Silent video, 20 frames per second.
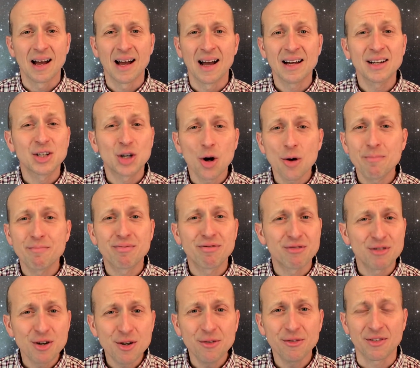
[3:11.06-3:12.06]
And God
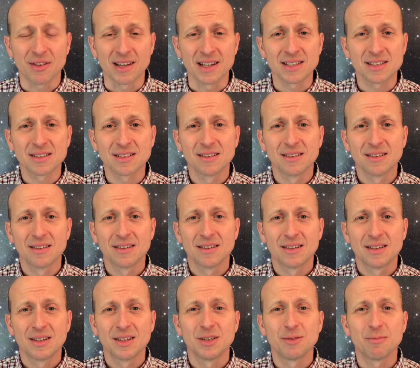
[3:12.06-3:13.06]
proved this
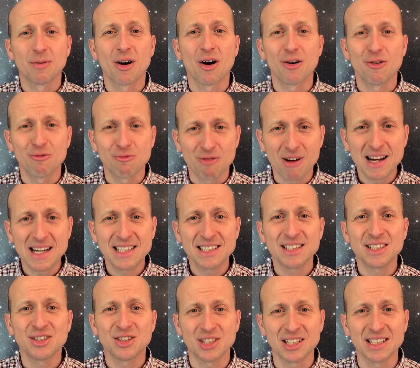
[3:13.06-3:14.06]
by
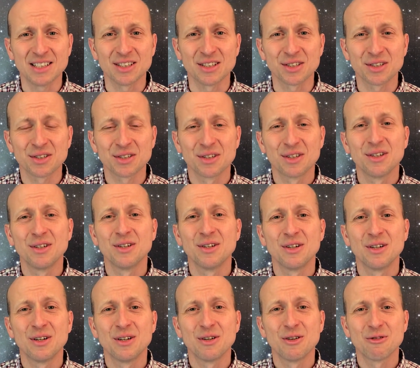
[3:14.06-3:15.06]
raising Jesus
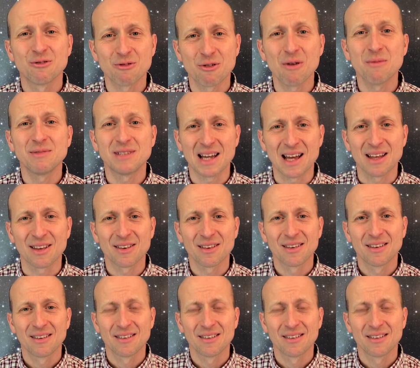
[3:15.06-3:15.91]
from death.